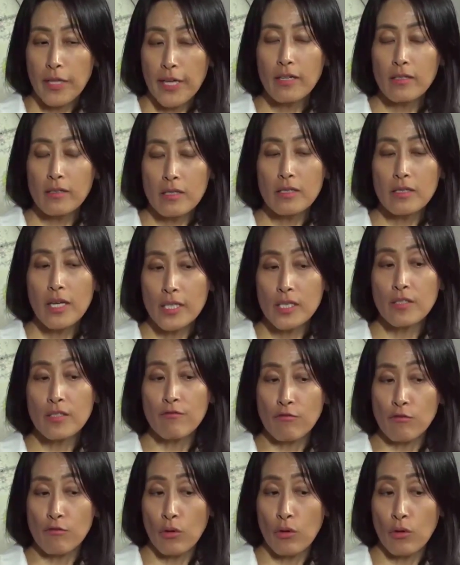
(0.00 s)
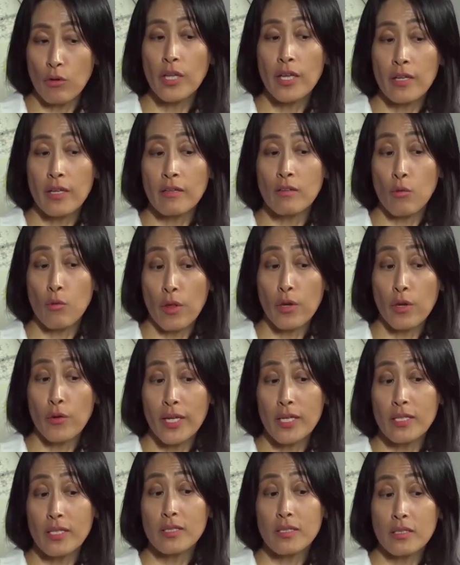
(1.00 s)
played a decisive role in North
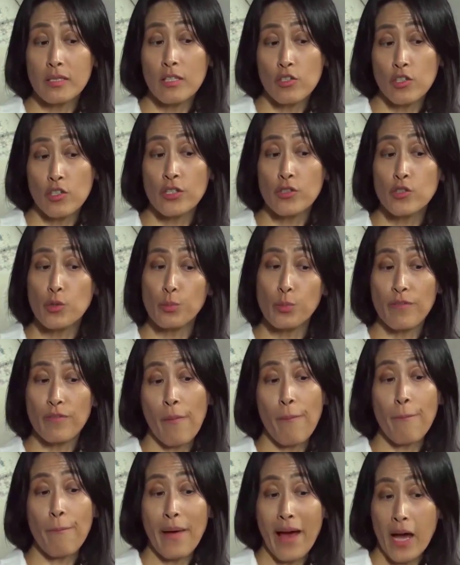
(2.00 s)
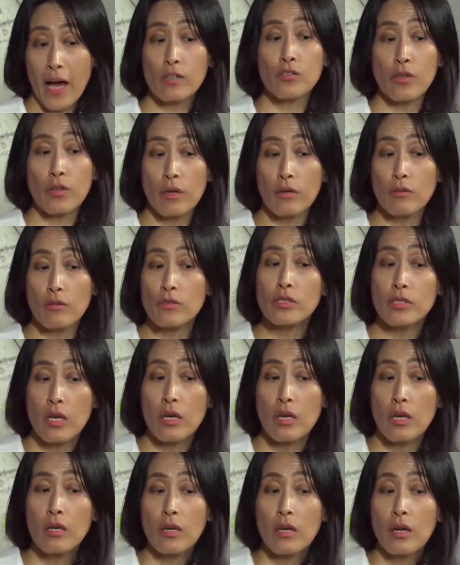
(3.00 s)
Korea's decision to pivot back to
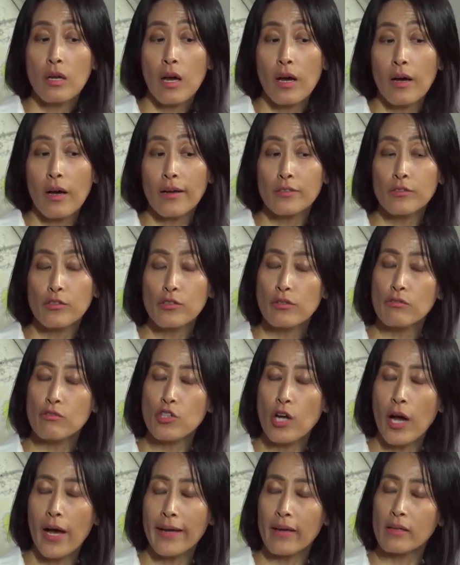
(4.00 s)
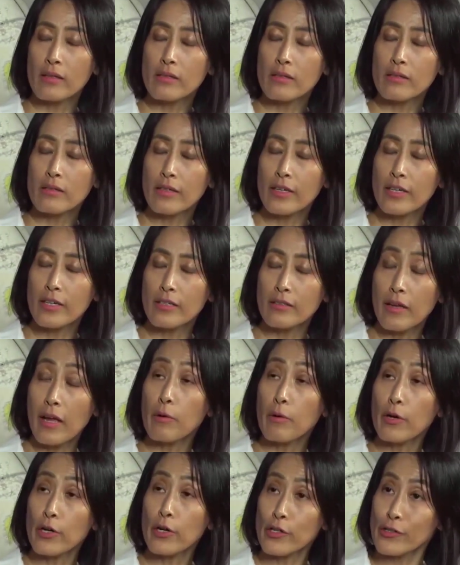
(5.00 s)
those uh, two giant uh,
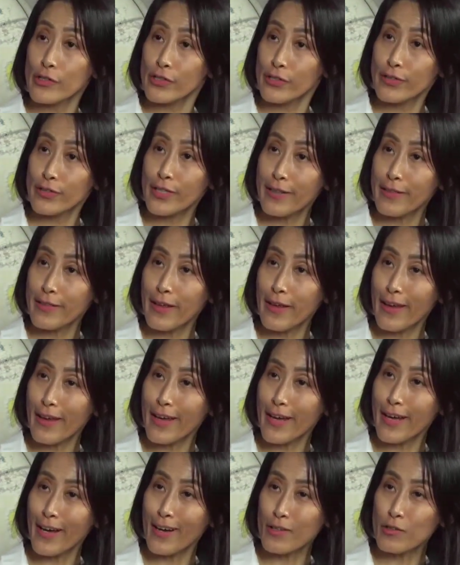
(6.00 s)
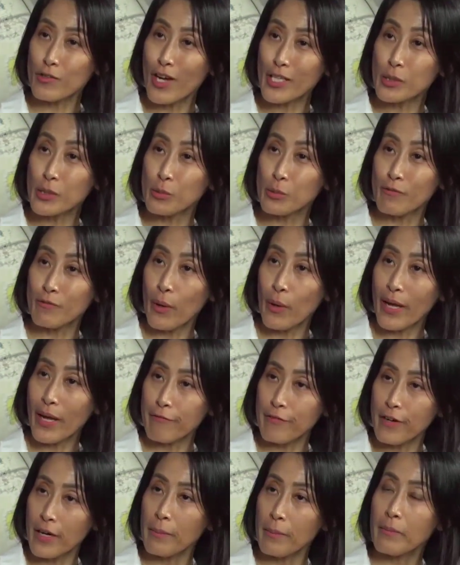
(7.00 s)
neighbors that they uh, tried to move
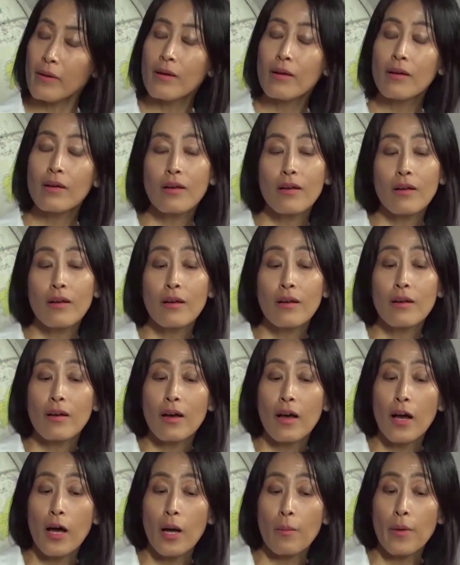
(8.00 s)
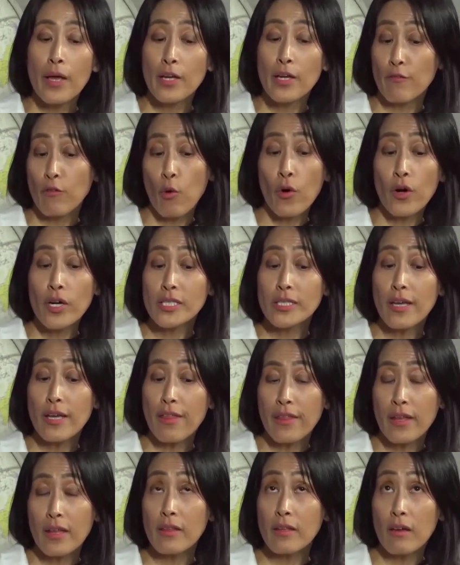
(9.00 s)
away from. And of
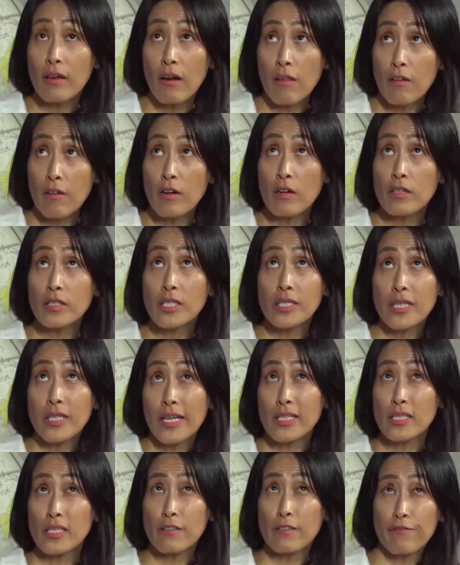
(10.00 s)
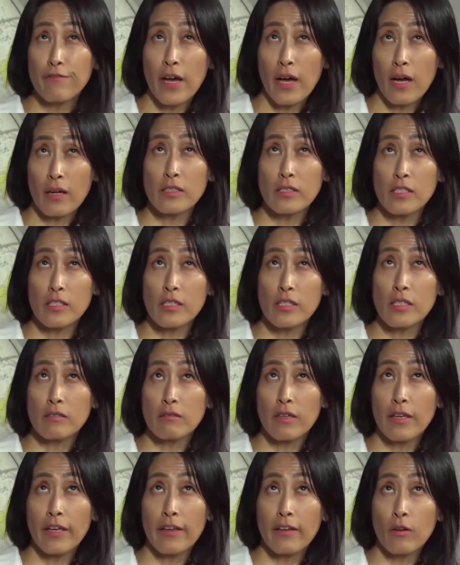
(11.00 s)
course, I think the other decisive
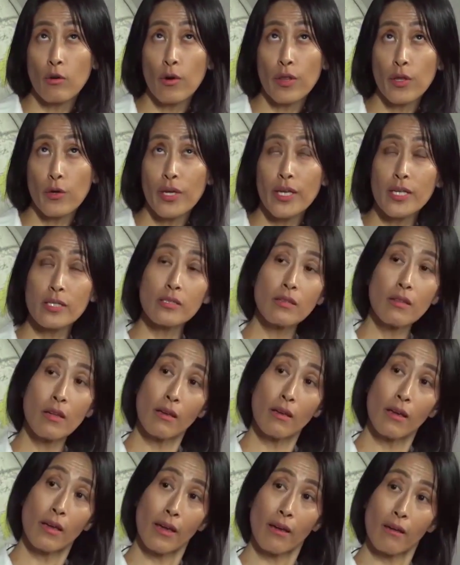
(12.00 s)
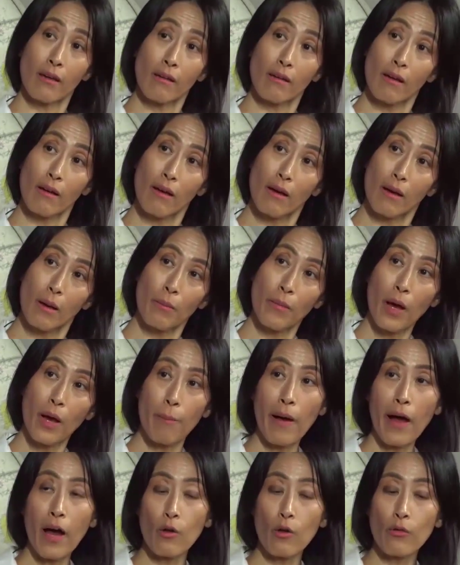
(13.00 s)
factor in North Korea's thinking
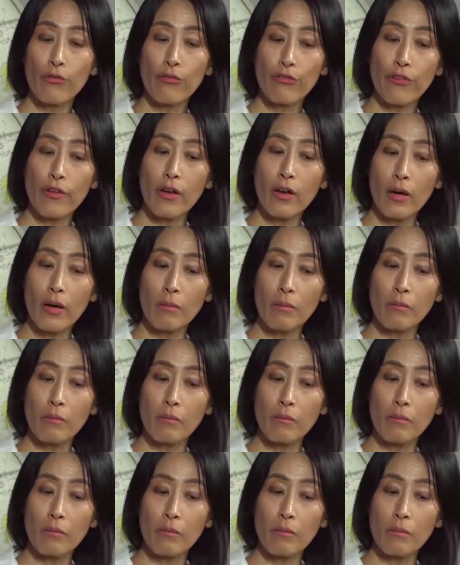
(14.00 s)
about,